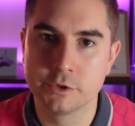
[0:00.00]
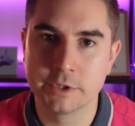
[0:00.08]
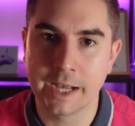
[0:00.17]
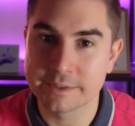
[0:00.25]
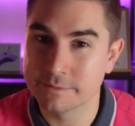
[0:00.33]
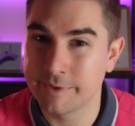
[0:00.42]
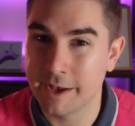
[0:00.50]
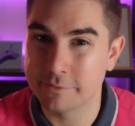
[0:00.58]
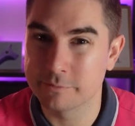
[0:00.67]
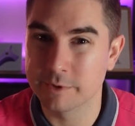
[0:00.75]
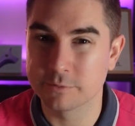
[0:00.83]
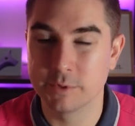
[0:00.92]
got some value
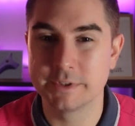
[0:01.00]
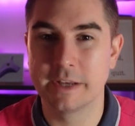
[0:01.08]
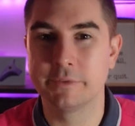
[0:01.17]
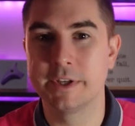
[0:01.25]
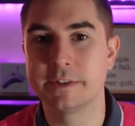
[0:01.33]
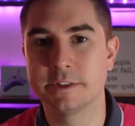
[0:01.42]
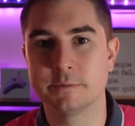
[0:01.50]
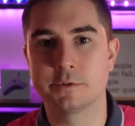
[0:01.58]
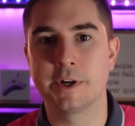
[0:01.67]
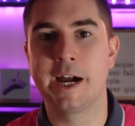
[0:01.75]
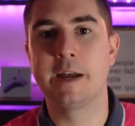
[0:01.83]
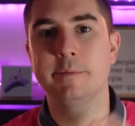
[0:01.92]
from this one, definitely hit the
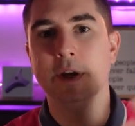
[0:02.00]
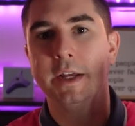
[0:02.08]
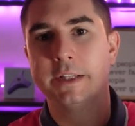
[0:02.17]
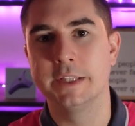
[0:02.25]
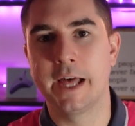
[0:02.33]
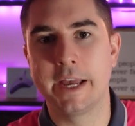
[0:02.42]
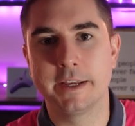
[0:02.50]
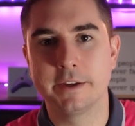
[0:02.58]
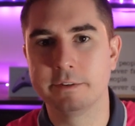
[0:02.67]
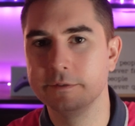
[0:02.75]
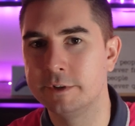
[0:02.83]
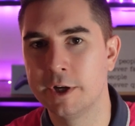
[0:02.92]
subscribe,
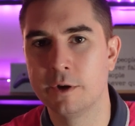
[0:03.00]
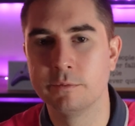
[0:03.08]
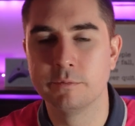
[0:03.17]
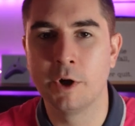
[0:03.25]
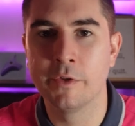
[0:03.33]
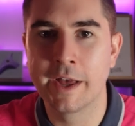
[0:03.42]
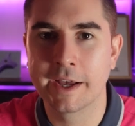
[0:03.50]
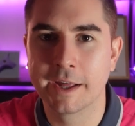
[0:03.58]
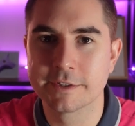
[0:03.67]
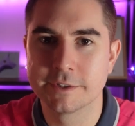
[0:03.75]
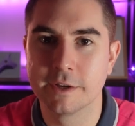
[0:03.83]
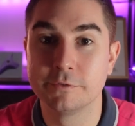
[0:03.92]
like, you know, all that
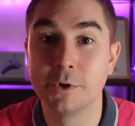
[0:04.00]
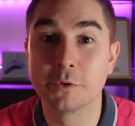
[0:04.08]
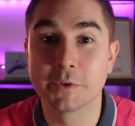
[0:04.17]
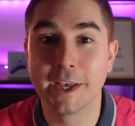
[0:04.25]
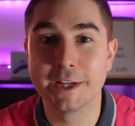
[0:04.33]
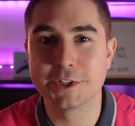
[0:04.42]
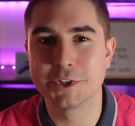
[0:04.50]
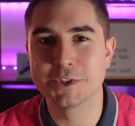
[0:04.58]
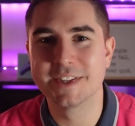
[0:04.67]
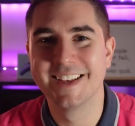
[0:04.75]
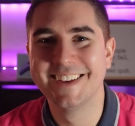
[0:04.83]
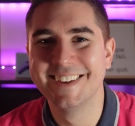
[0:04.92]
kind of stuff,
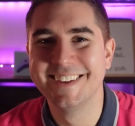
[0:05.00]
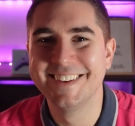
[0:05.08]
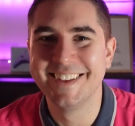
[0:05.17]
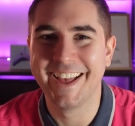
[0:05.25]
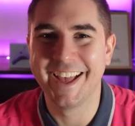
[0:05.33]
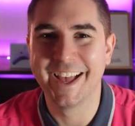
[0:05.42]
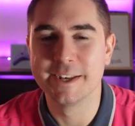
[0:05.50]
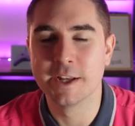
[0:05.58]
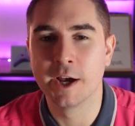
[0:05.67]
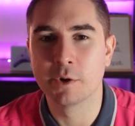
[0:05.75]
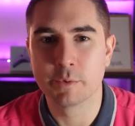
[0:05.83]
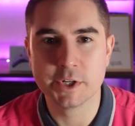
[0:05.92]
notifications, and
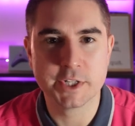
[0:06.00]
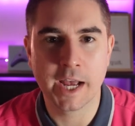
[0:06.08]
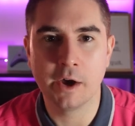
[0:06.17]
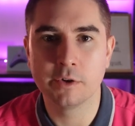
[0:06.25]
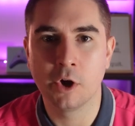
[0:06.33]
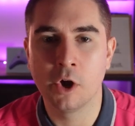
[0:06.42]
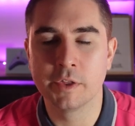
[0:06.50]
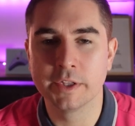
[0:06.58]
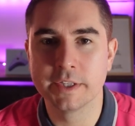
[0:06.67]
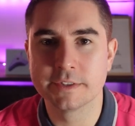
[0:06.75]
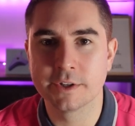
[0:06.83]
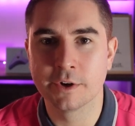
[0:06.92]
uh, reach out. All the
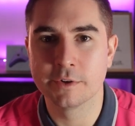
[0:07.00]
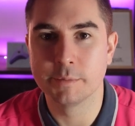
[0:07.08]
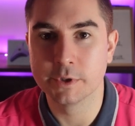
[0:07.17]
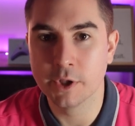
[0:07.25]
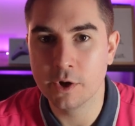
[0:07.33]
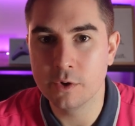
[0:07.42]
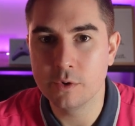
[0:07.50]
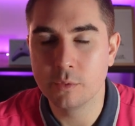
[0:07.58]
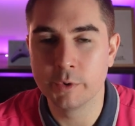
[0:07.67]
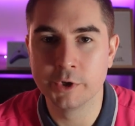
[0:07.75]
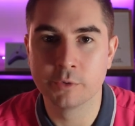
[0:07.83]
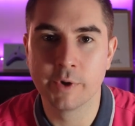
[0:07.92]
links are below
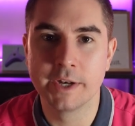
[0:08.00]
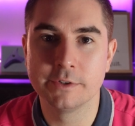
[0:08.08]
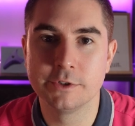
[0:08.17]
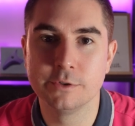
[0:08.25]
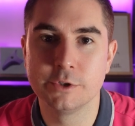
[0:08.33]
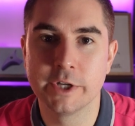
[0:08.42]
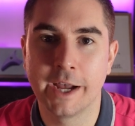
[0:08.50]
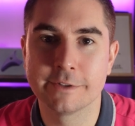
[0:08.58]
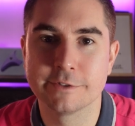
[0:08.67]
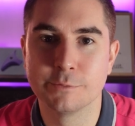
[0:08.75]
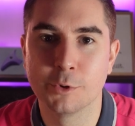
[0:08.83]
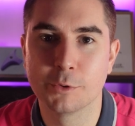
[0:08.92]
when you're ready to chat
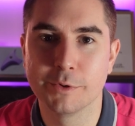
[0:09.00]
some more